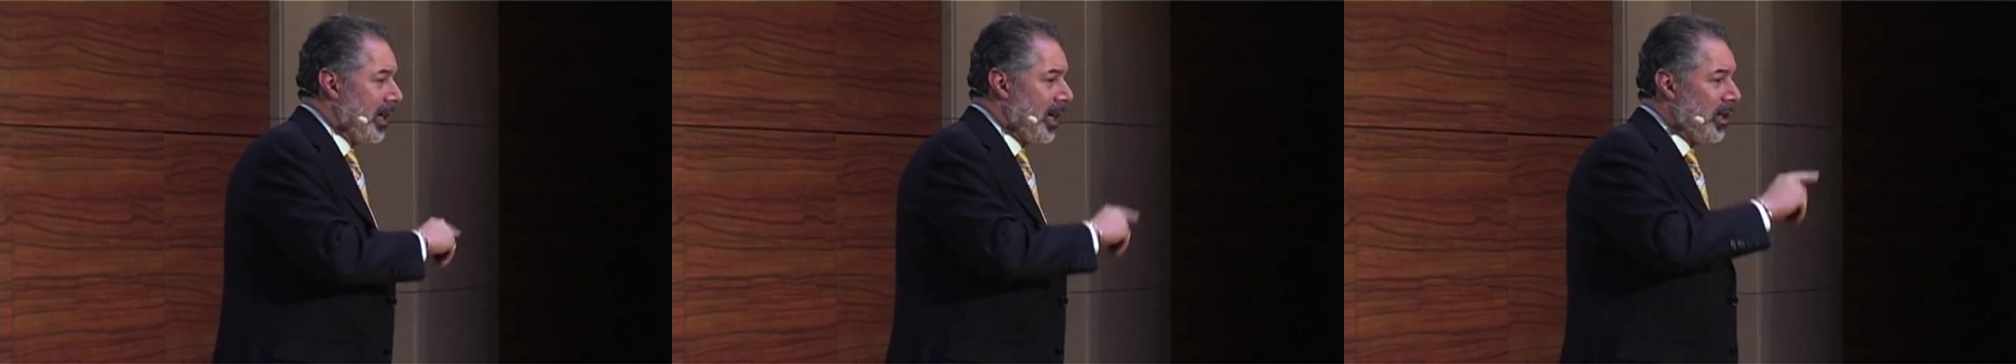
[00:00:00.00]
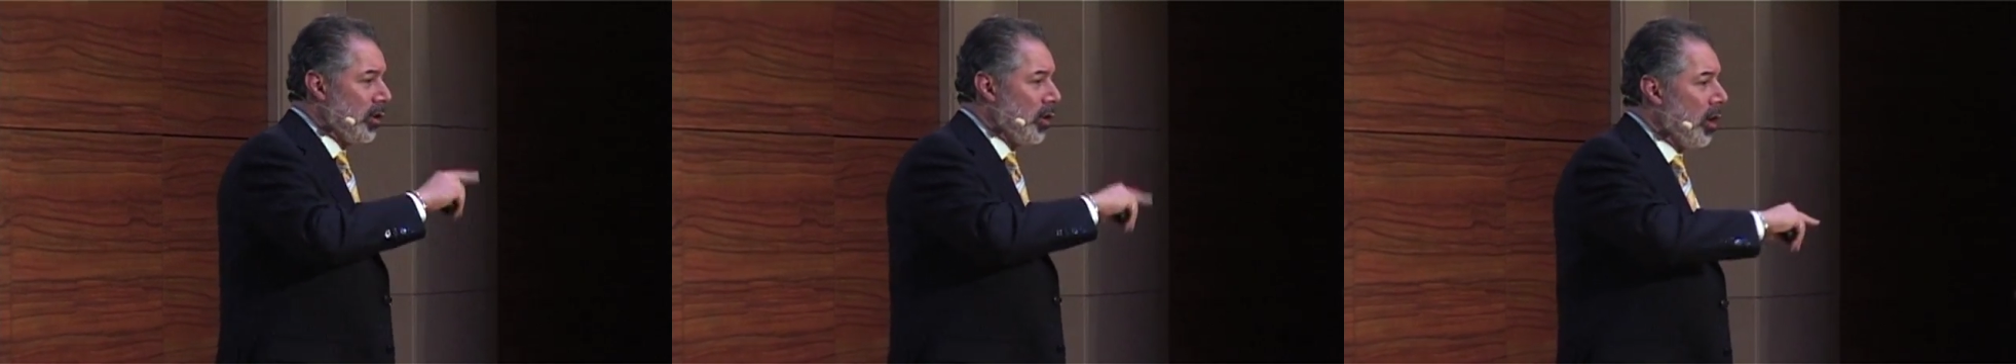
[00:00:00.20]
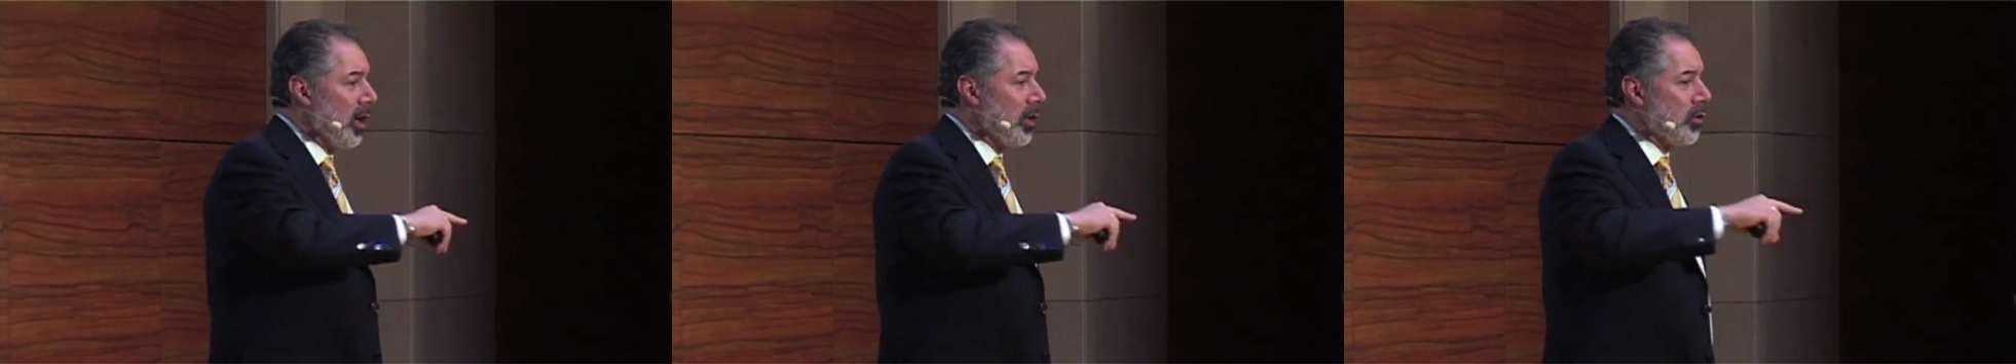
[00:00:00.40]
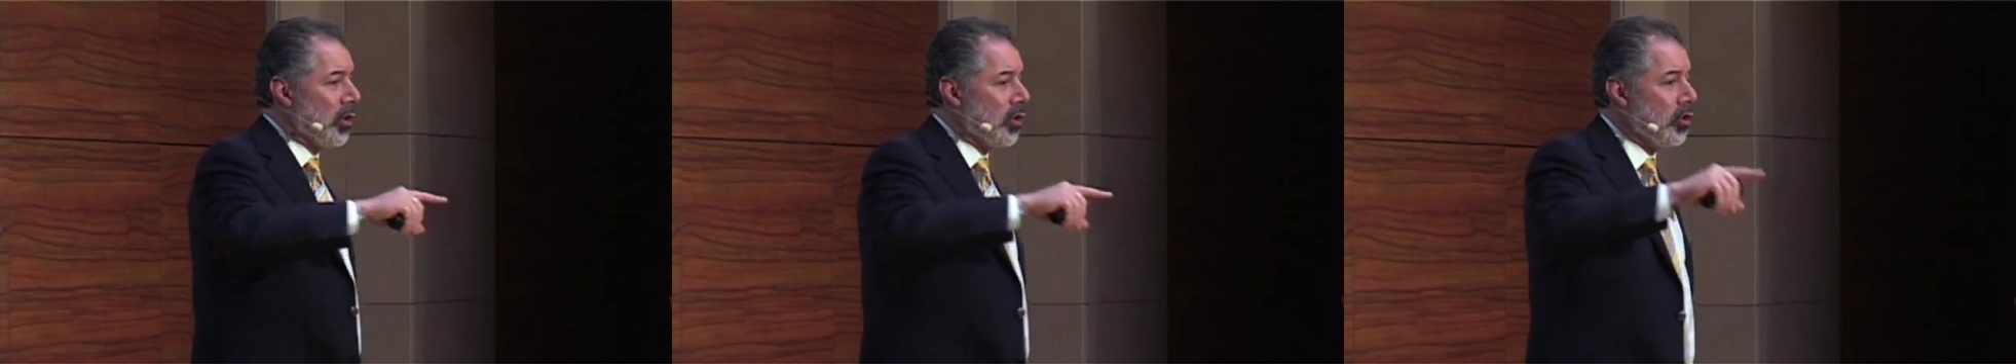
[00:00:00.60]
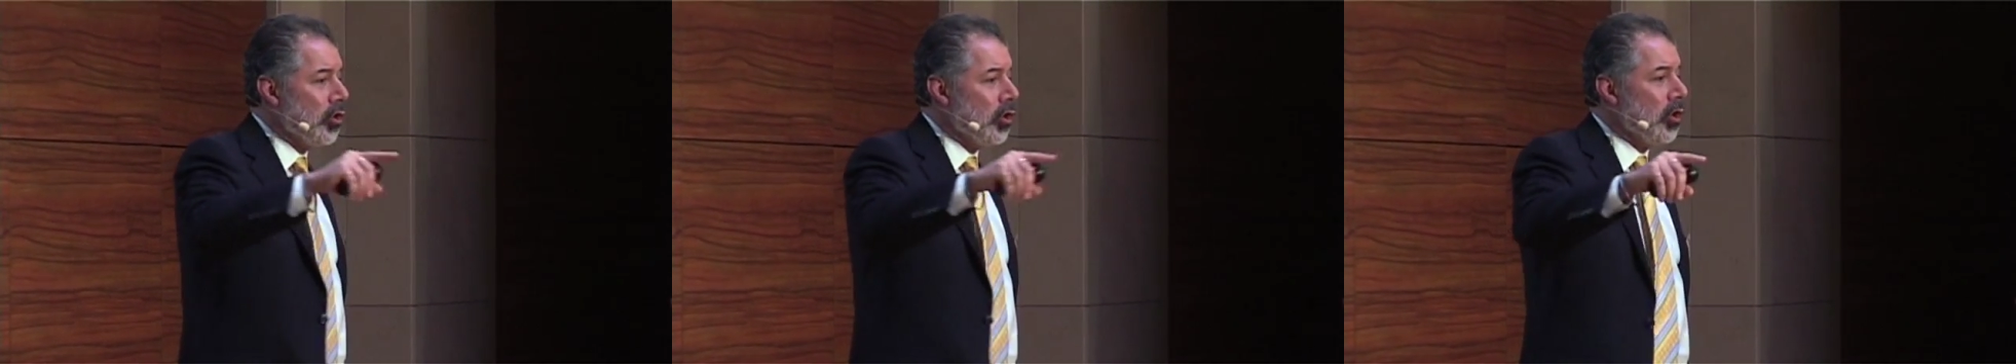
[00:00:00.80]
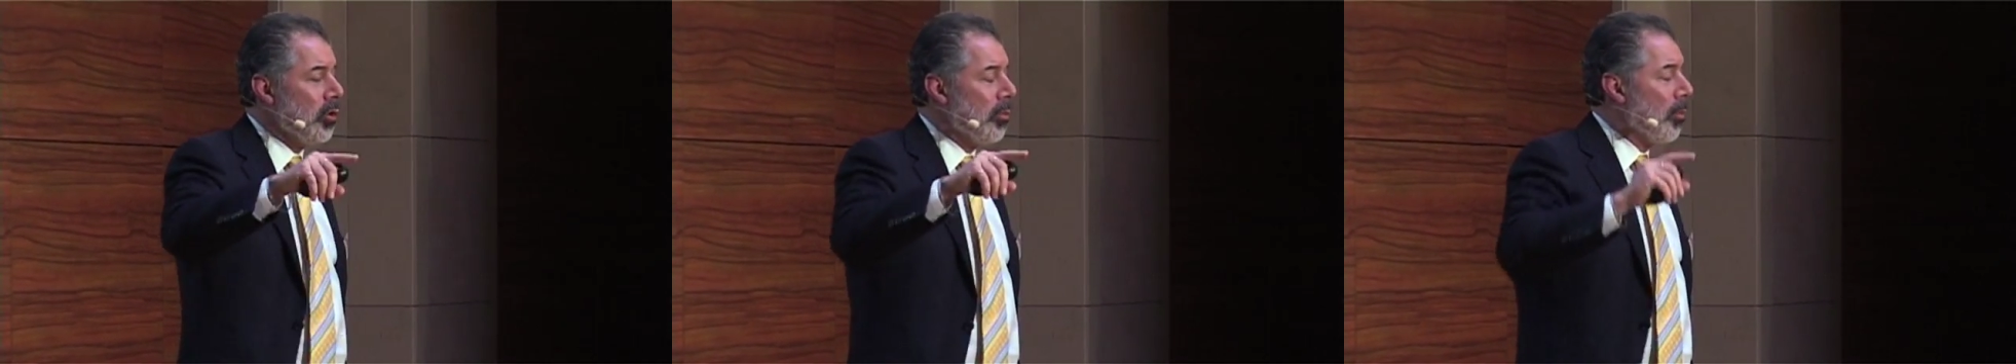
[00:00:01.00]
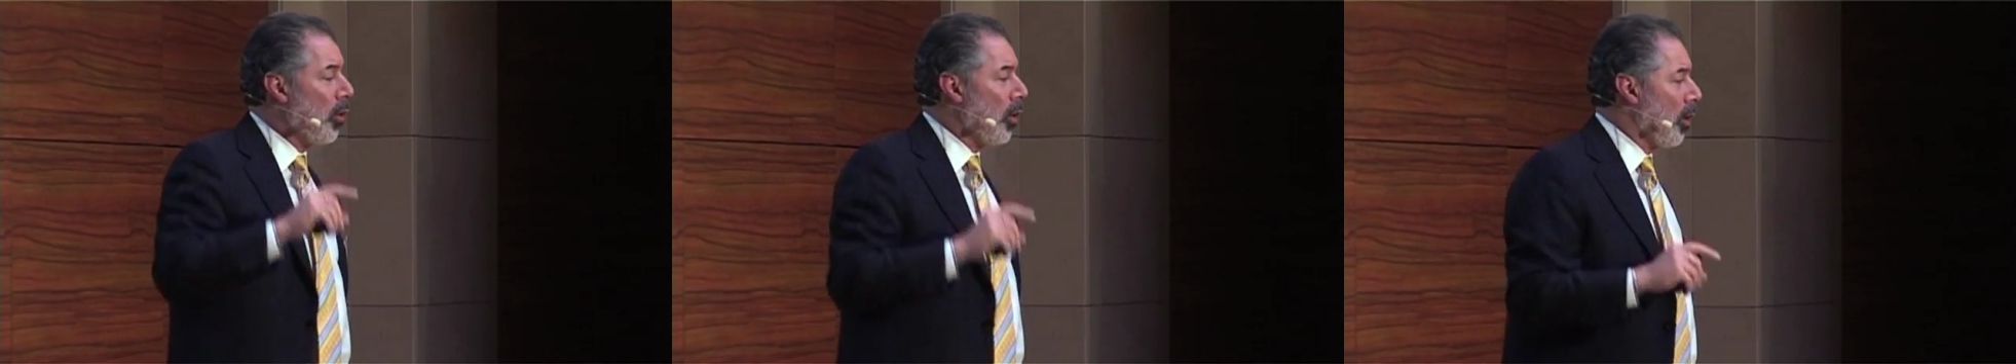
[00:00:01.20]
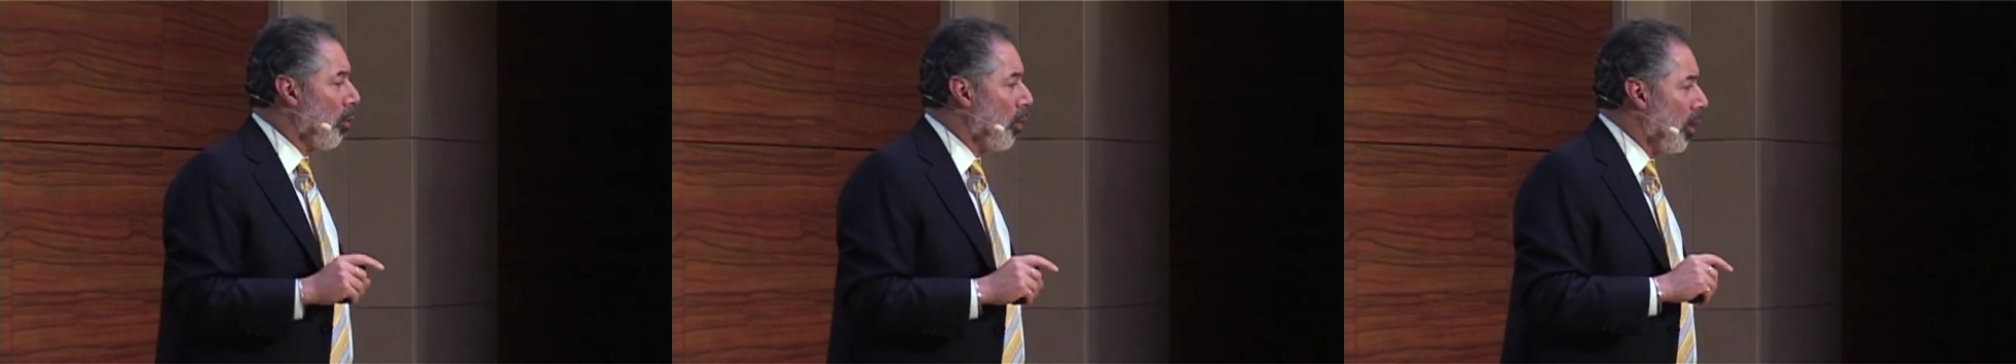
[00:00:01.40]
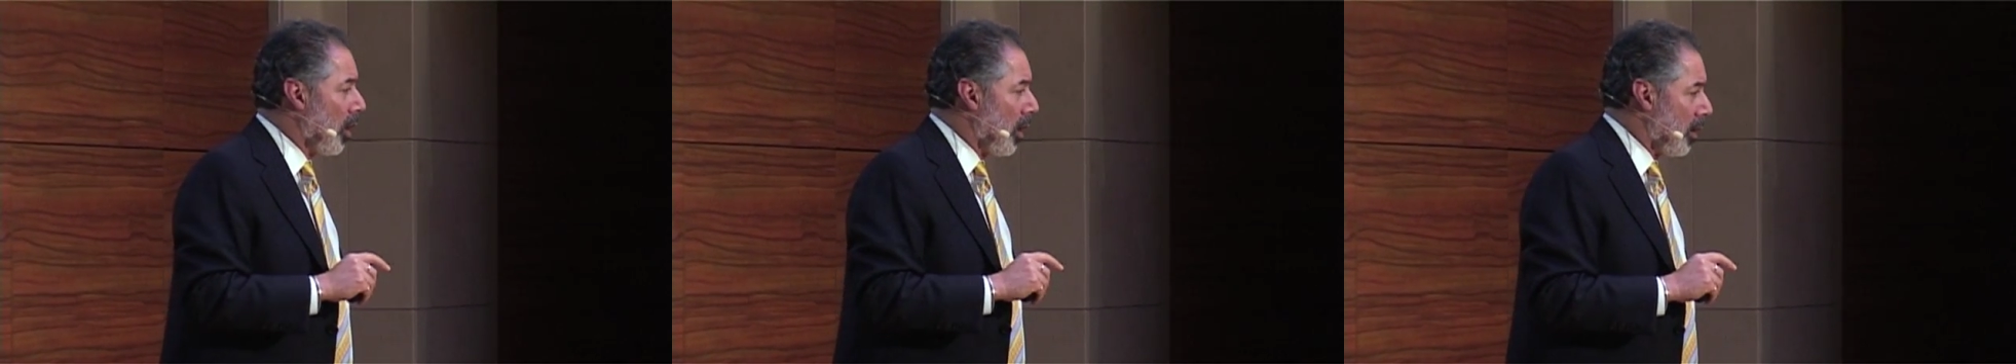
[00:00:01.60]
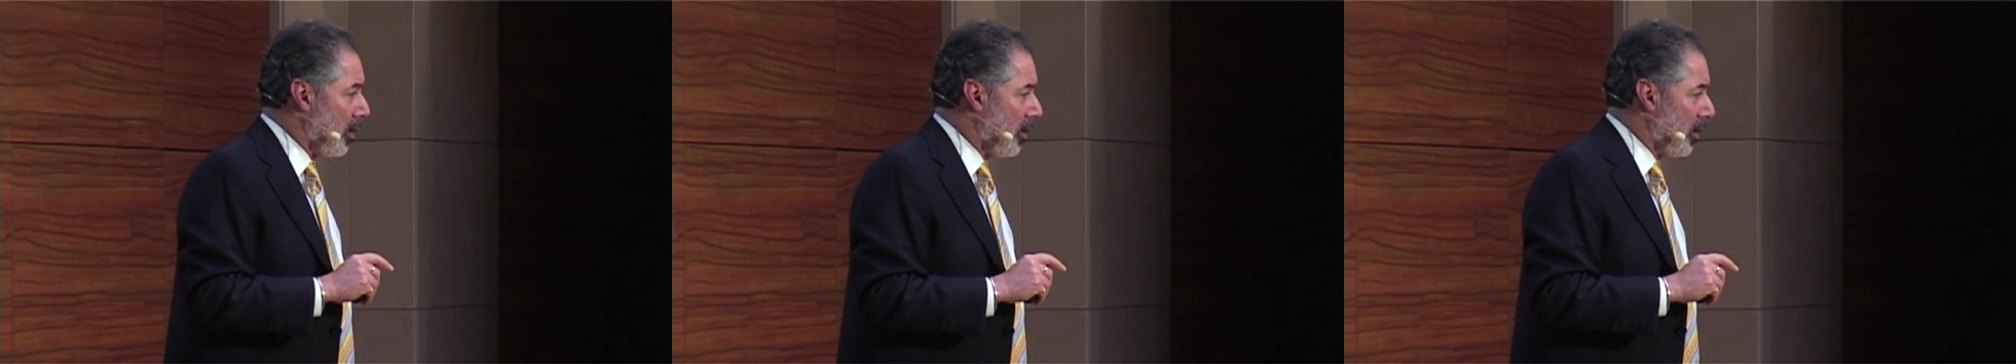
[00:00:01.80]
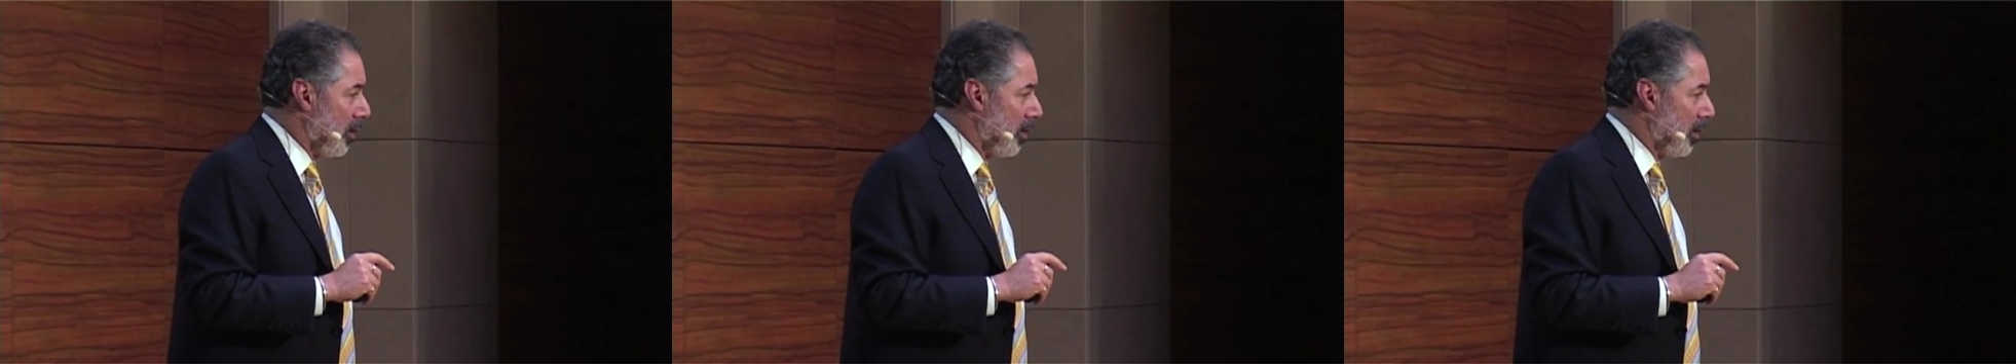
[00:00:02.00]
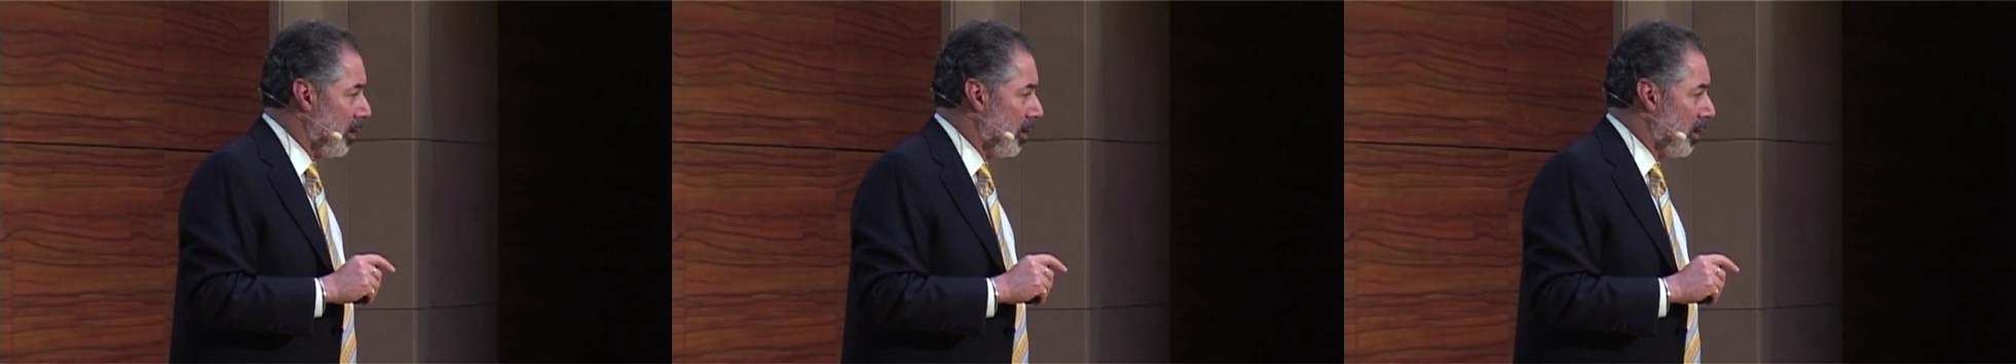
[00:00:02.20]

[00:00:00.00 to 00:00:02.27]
it causes you more work.